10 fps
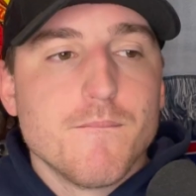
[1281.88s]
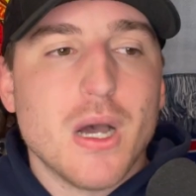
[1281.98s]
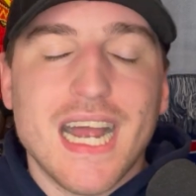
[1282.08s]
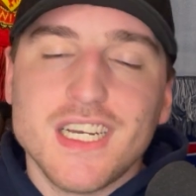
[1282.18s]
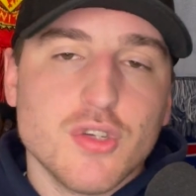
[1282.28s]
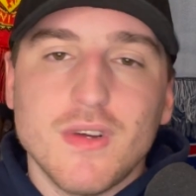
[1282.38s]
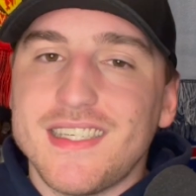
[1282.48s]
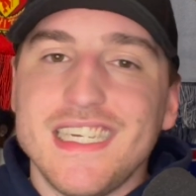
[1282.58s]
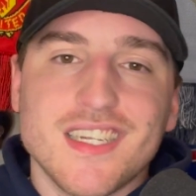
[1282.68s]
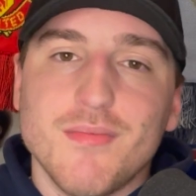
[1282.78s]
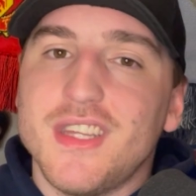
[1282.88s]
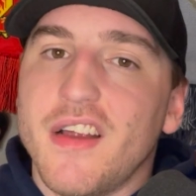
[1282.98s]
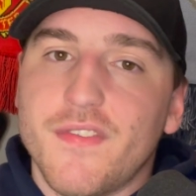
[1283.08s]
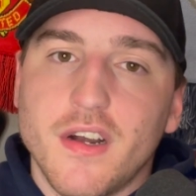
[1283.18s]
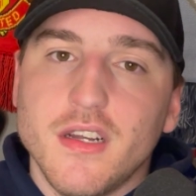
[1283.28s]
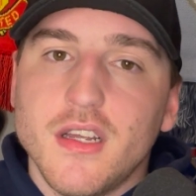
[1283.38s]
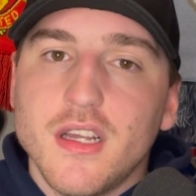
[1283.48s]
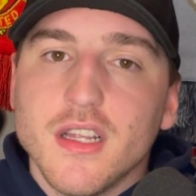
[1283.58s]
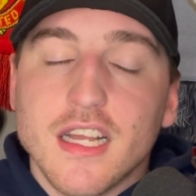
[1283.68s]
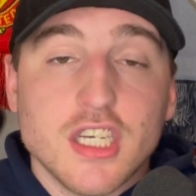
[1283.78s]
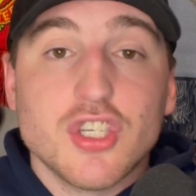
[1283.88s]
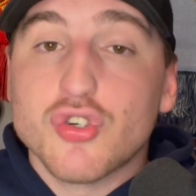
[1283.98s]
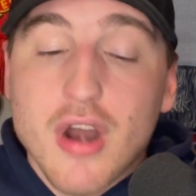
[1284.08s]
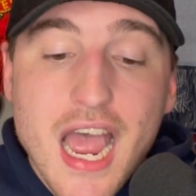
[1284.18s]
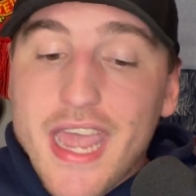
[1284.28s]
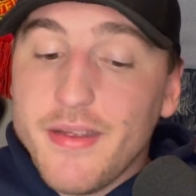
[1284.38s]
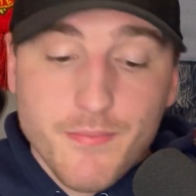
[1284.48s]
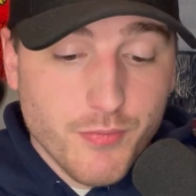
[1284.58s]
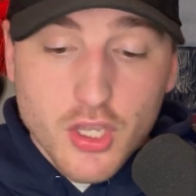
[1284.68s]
But I just want to see something different. Let's just try it.